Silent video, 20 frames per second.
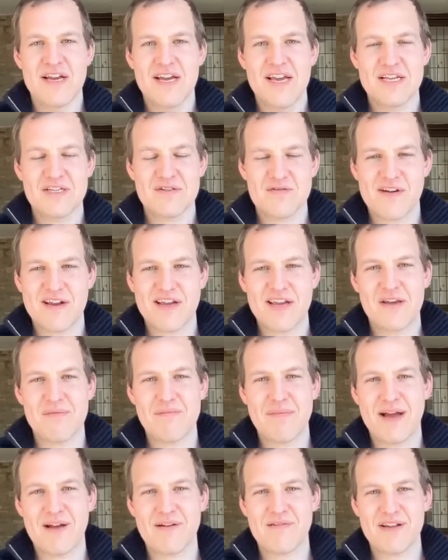It's really
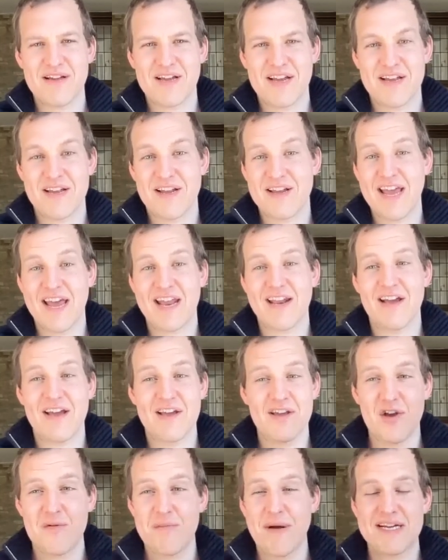about, again, I
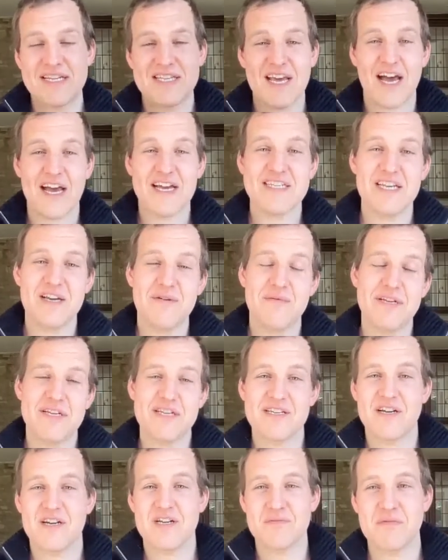go back to that idea we
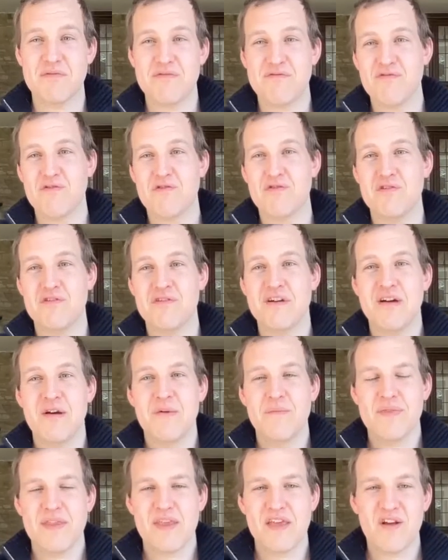discussed before,
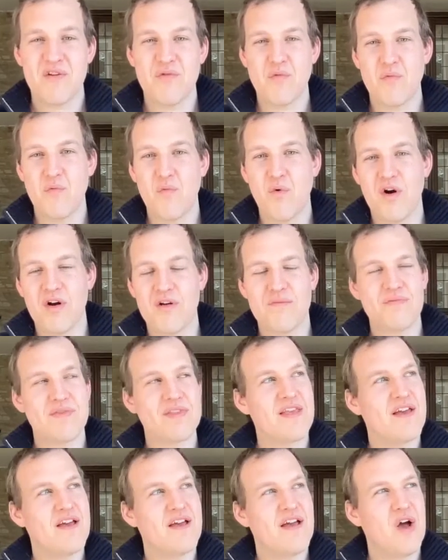you know,
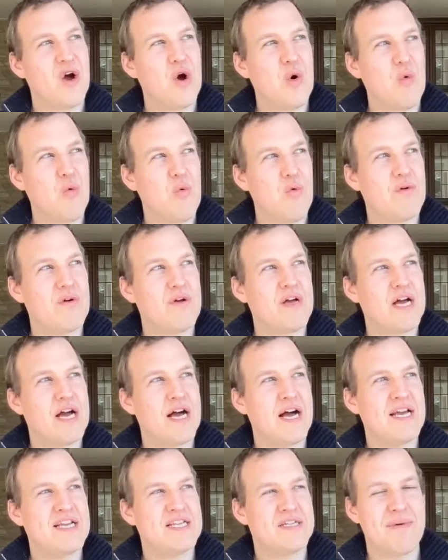
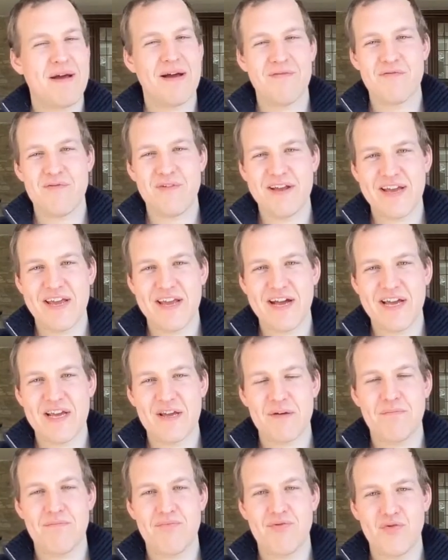it's about really
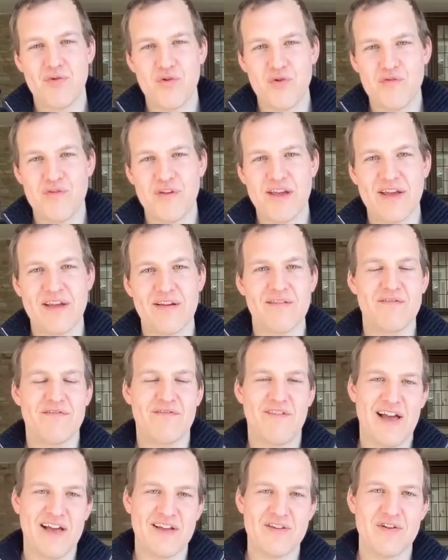like proving
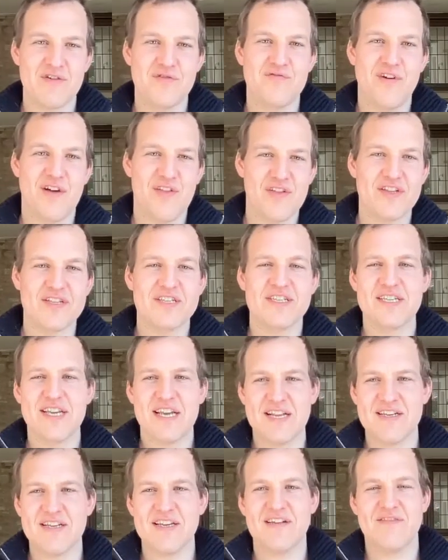value rather than
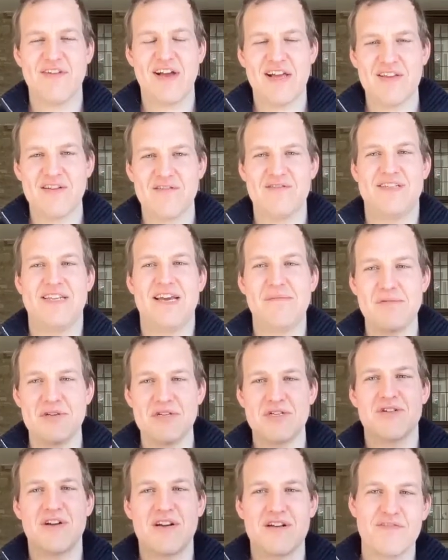signaling value,
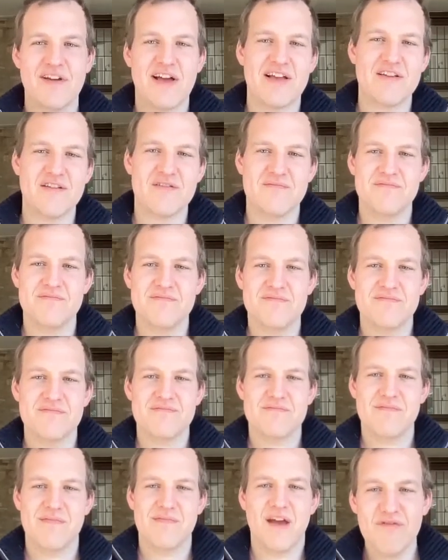demonstrating value.
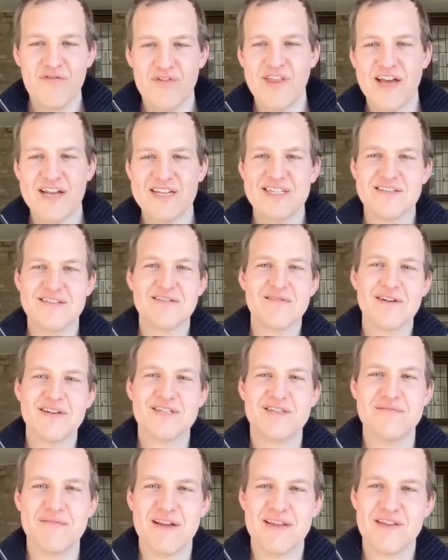Hopefully that answers the
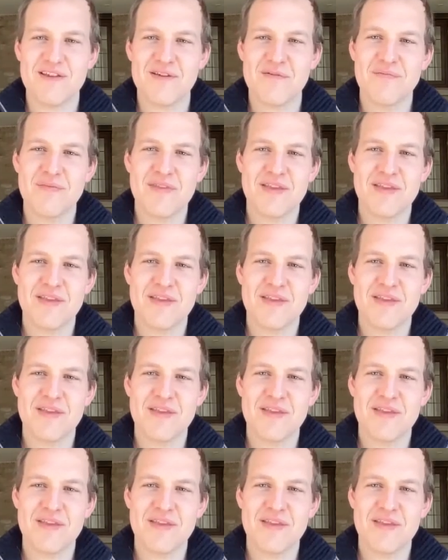question, Matthew.